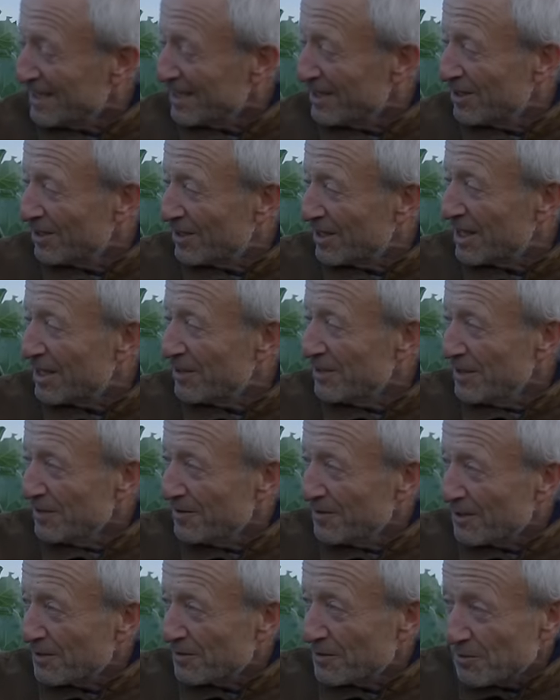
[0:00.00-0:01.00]
look how
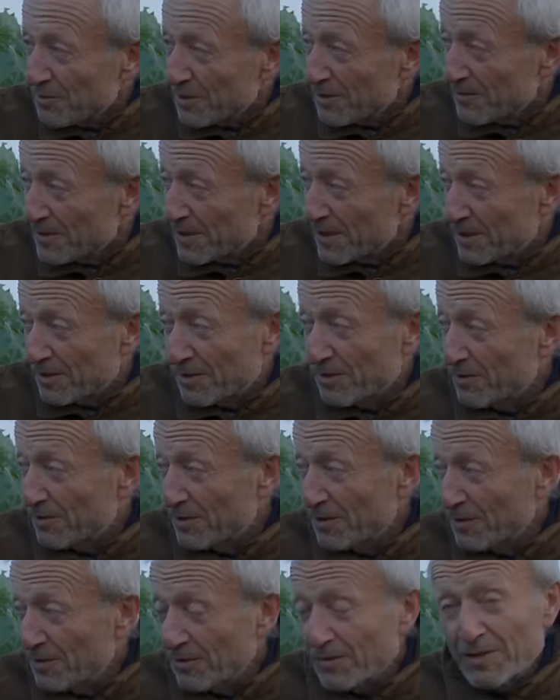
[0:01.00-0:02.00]
even after we've taken off a
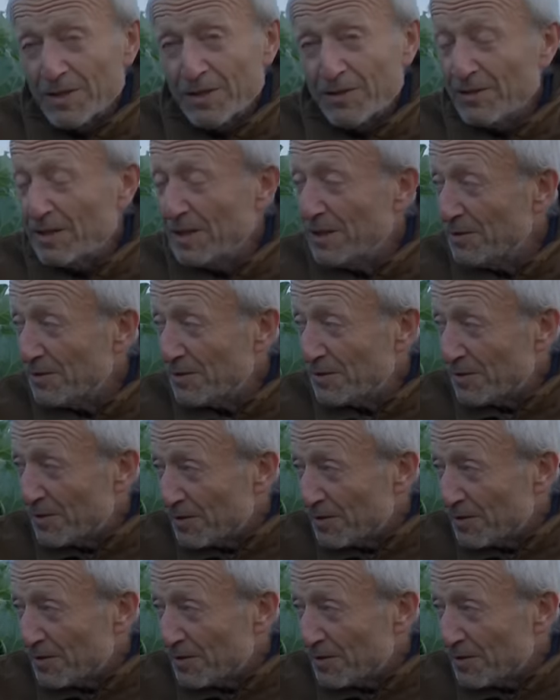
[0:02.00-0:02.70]
lot of lower leaves,